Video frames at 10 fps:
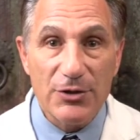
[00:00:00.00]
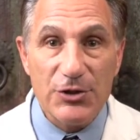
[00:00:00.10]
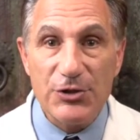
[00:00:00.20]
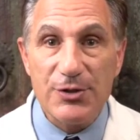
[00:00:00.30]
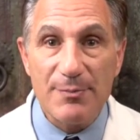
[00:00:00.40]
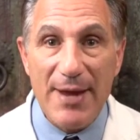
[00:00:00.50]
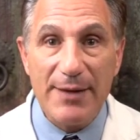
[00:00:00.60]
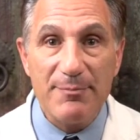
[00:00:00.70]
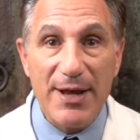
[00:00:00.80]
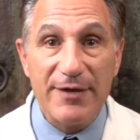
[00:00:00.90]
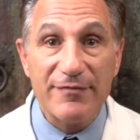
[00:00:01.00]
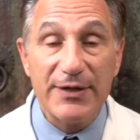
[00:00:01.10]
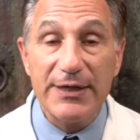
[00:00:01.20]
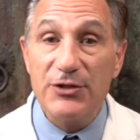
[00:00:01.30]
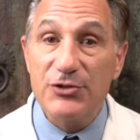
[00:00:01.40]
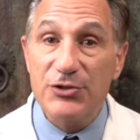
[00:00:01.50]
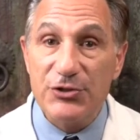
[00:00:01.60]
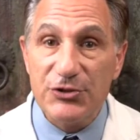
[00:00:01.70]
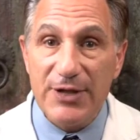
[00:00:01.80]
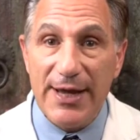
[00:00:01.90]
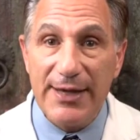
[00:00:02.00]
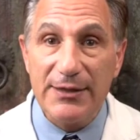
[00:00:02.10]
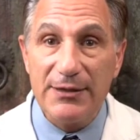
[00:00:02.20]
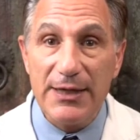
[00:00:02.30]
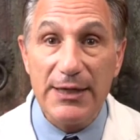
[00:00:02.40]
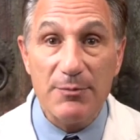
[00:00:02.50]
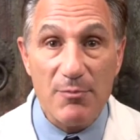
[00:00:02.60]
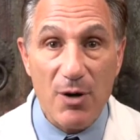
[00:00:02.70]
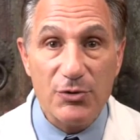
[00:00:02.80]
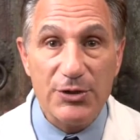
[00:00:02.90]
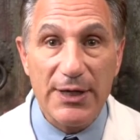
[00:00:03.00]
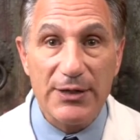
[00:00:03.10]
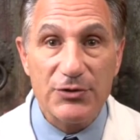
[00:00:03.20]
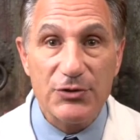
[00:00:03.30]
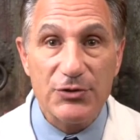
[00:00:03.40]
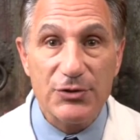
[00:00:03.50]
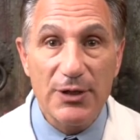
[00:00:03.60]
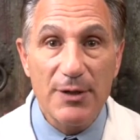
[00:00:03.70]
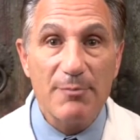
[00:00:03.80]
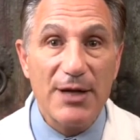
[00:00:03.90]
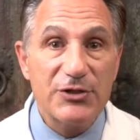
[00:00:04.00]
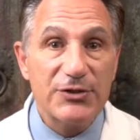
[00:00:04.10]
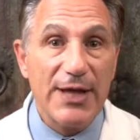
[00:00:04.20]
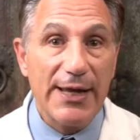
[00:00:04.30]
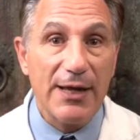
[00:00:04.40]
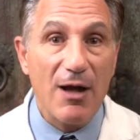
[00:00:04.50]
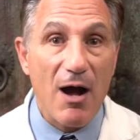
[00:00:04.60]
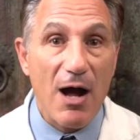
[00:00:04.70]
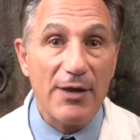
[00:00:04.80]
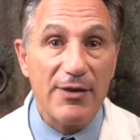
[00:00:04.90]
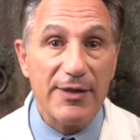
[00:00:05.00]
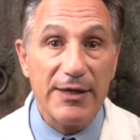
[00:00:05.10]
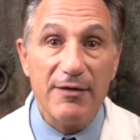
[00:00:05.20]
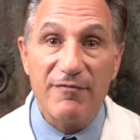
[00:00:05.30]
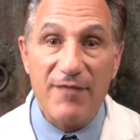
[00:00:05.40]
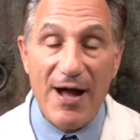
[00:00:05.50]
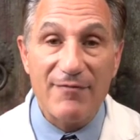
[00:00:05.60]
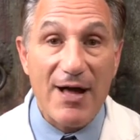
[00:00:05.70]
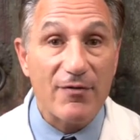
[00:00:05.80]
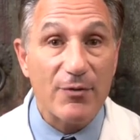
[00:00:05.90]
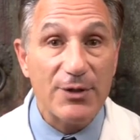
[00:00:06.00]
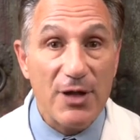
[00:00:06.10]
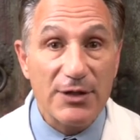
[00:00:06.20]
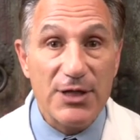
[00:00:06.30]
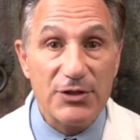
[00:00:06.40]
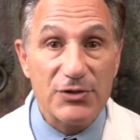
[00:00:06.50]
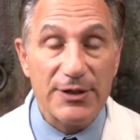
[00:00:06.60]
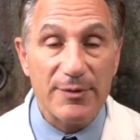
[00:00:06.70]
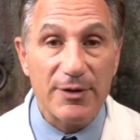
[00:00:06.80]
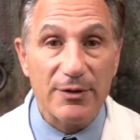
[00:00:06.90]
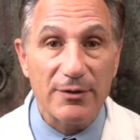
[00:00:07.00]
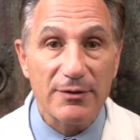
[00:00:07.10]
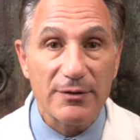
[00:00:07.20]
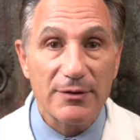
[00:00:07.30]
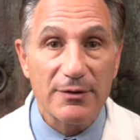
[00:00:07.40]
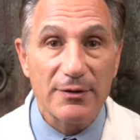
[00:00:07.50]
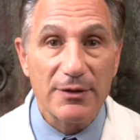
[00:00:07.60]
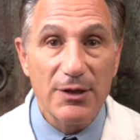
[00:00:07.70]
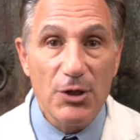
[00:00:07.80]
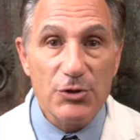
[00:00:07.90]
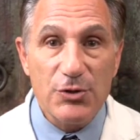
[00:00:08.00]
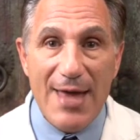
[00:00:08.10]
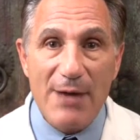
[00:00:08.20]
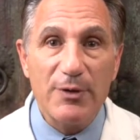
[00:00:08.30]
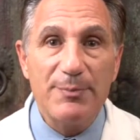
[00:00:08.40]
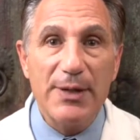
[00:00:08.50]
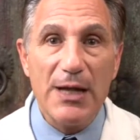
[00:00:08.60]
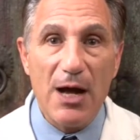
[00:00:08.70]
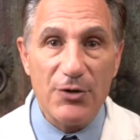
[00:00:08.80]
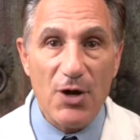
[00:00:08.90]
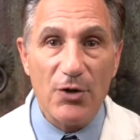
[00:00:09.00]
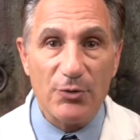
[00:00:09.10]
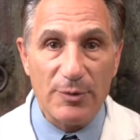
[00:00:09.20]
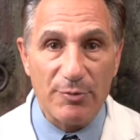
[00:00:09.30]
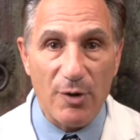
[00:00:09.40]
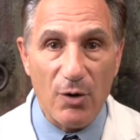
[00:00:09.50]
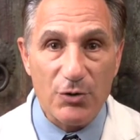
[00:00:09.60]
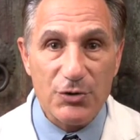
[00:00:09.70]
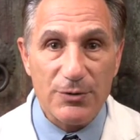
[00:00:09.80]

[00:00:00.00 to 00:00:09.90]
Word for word: since the main benefit is sustained in most cases by staying on the 5 alpha reductase inhibitor. So that would be another approach.